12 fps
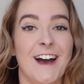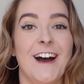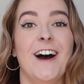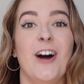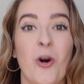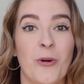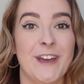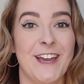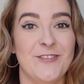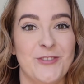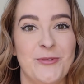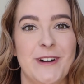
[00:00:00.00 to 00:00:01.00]
Ahoy
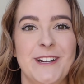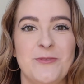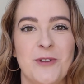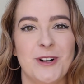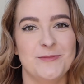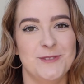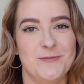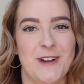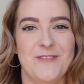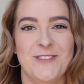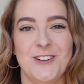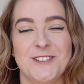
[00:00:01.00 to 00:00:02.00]
everyone, and welcome to my
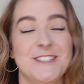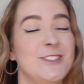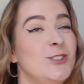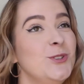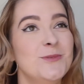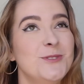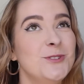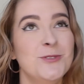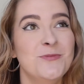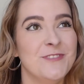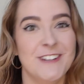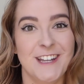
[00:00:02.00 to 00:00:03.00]
first
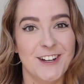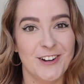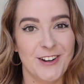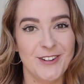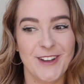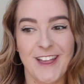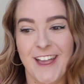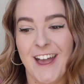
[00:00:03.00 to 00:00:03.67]
YouTube video.